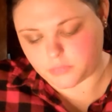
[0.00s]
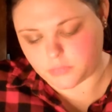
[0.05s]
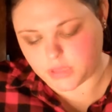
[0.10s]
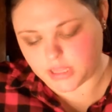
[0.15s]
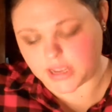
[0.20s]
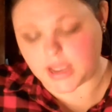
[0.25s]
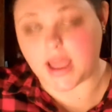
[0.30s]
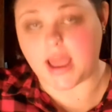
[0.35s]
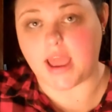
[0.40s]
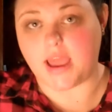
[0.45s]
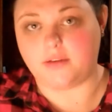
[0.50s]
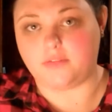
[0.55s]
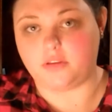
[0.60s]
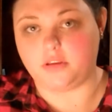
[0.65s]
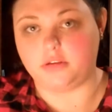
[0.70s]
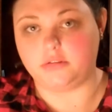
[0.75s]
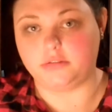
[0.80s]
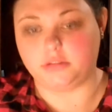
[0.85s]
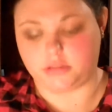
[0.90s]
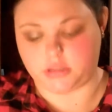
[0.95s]
like I have
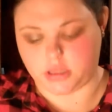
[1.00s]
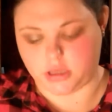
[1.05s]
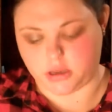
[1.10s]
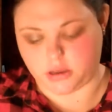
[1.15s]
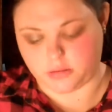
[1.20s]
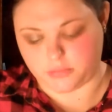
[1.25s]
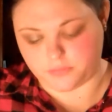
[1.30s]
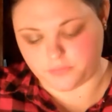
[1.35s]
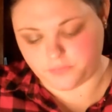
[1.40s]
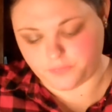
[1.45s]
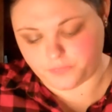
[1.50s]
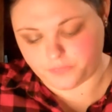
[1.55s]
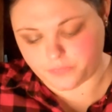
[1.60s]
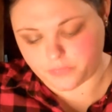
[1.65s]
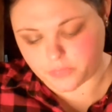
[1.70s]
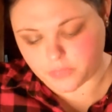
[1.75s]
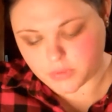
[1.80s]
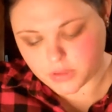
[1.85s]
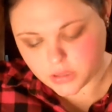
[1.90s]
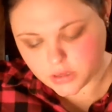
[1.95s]
used the
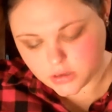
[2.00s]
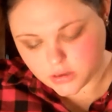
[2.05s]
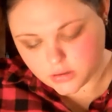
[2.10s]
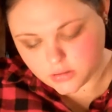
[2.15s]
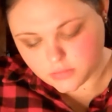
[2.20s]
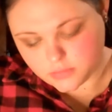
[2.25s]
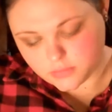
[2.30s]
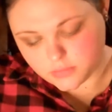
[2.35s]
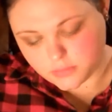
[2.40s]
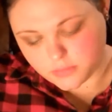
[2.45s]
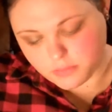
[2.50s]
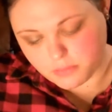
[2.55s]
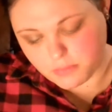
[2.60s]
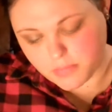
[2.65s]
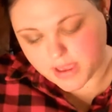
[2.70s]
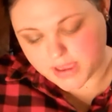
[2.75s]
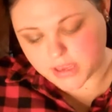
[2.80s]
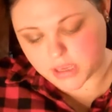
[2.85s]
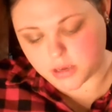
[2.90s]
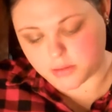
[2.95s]

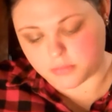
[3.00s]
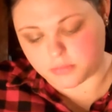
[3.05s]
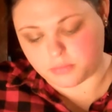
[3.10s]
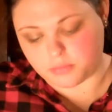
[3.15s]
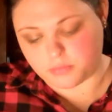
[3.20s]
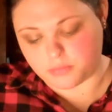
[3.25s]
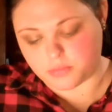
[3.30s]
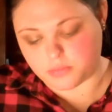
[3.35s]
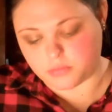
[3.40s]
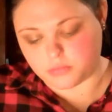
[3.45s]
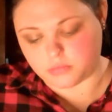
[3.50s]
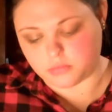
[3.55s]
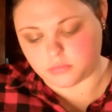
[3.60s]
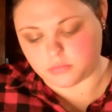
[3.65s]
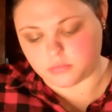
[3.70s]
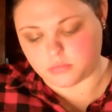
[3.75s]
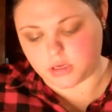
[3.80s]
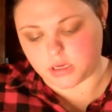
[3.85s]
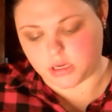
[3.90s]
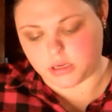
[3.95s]
makeup
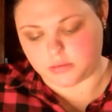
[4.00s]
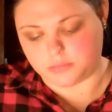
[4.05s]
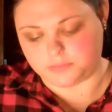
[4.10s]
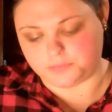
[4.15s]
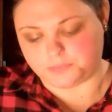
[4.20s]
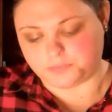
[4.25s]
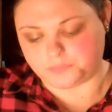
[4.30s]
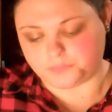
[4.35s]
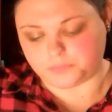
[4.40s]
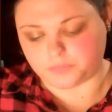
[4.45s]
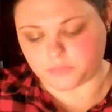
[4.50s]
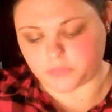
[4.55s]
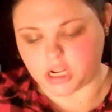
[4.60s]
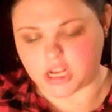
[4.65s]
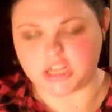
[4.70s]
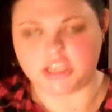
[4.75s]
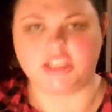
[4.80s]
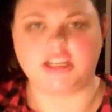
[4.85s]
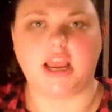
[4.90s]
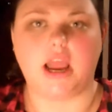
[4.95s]
um,
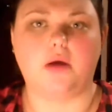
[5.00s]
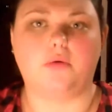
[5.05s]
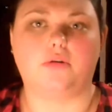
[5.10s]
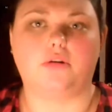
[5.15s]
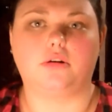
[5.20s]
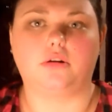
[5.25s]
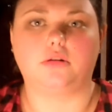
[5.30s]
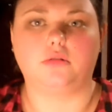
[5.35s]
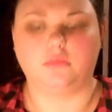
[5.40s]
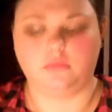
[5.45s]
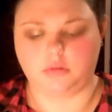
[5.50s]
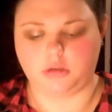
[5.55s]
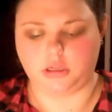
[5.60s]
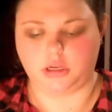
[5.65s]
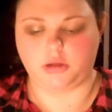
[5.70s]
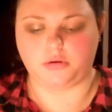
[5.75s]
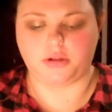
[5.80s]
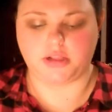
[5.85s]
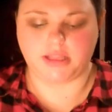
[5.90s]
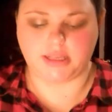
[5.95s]
shower, you
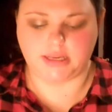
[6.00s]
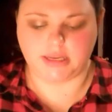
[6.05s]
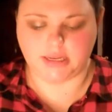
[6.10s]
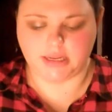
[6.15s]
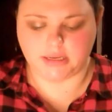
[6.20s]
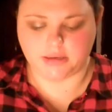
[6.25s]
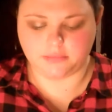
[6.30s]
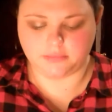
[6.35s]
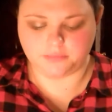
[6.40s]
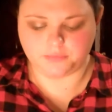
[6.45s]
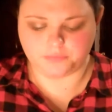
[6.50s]
know, cleaning.